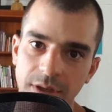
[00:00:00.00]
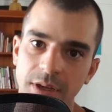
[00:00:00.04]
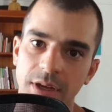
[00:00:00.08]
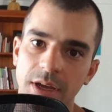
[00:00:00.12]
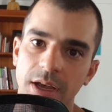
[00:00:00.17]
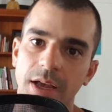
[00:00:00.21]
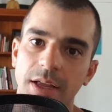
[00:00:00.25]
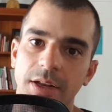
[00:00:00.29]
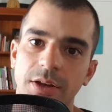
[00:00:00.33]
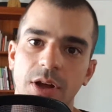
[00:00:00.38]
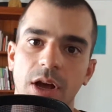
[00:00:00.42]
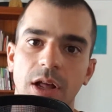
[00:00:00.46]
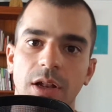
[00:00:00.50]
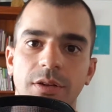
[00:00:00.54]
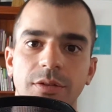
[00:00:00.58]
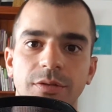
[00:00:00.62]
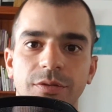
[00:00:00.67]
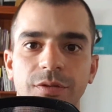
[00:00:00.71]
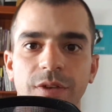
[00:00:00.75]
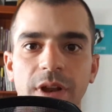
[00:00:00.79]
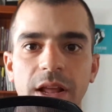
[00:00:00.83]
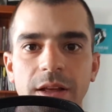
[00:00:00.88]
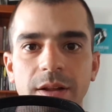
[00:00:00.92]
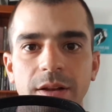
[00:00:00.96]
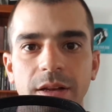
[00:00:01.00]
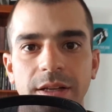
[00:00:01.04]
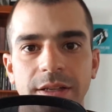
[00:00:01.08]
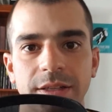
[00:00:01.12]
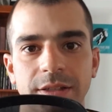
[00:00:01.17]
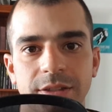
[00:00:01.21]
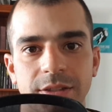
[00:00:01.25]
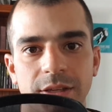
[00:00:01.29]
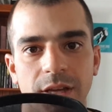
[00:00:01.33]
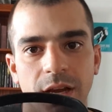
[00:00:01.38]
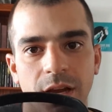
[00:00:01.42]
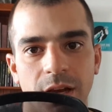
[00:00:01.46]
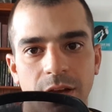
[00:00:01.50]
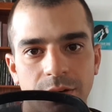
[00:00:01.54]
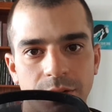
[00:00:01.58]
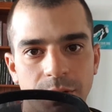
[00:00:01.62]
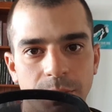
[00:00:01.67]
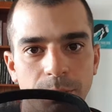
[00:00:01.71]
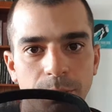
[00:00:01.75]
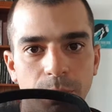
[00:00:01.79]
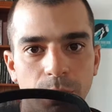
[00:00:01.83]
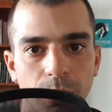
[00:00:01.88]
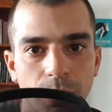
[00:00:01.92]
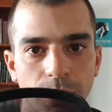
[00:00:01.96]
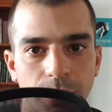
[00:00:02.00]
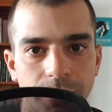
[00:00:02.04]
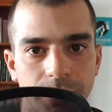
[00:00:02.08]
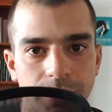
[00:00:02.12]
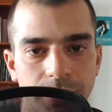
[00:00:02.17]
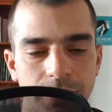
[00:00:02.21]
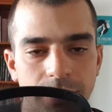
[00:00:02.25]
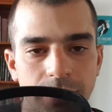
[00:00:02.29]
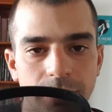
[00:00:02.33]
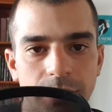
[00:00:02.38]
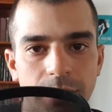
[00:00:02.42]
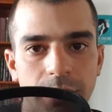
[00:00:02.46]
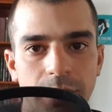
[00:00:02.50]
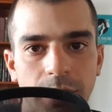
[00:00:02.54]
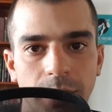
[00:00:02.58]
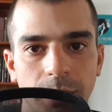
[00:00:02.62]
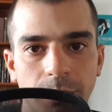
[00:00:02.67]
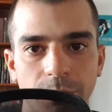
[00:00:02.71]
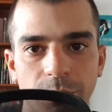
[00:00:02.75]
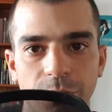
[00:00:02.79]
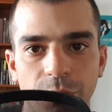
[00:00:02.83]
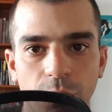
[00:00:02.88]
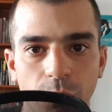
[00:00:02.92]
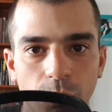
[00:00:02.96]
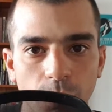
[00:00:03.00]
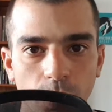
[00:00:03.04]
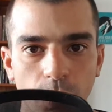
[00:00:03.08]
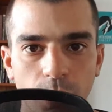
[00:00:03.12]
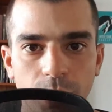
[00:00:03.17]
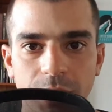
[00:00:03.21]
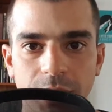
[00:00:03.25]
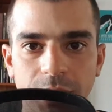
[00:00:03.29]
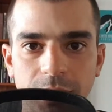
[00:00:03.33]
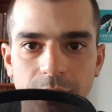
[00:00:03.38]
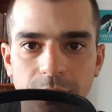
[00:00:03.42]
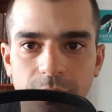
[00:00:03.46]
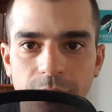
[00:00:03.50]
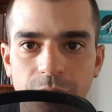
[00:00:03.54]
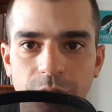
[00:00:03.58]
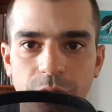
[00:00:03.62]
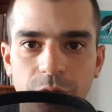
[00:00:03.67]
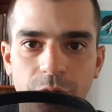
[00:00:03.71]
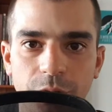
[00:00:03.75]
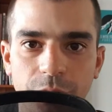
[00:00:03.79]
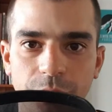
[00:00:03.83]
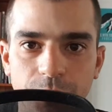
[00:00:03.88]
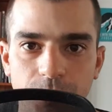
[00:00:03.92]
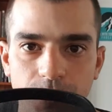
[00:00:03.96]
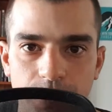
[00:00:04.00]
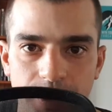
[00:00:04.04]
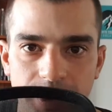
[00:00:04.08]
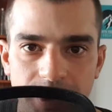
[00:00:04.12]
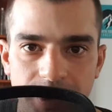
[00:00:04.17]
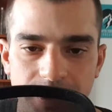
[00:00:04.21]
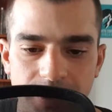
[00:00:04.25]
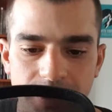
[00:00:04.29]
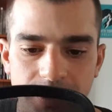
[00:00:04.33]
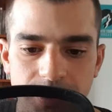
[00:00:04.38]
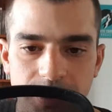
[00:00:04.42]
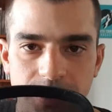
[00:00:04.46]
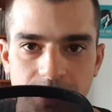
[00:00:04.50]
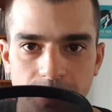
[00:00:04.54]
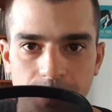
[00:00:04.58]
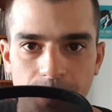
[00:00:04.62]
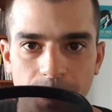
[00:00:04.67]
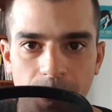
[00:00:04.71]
and nylon flat leads are important for walking for a few reasons.